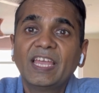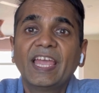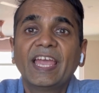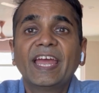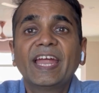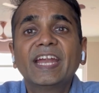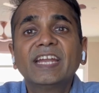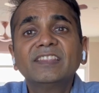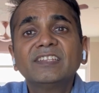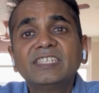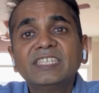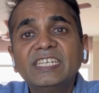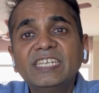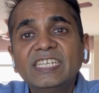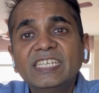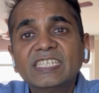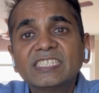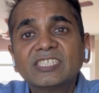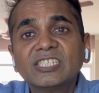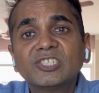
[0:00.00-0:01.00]
and the
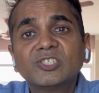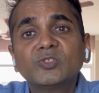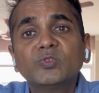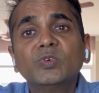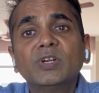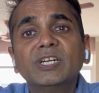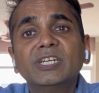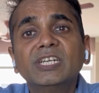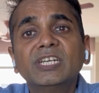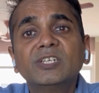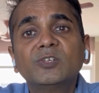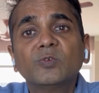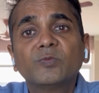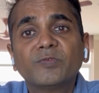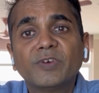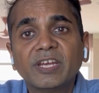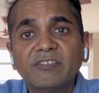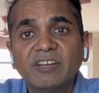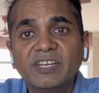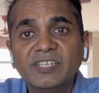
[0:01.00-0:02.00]
TDS is 200 to
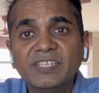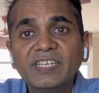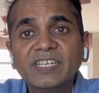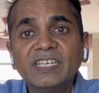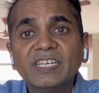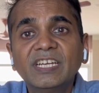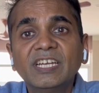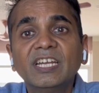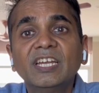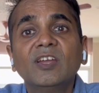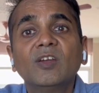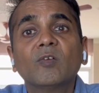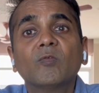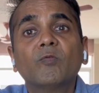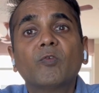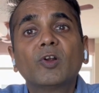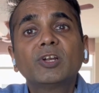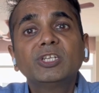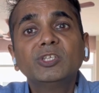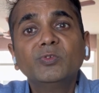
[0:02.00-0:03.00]
500,
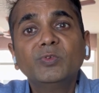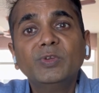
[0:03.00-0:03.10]
what you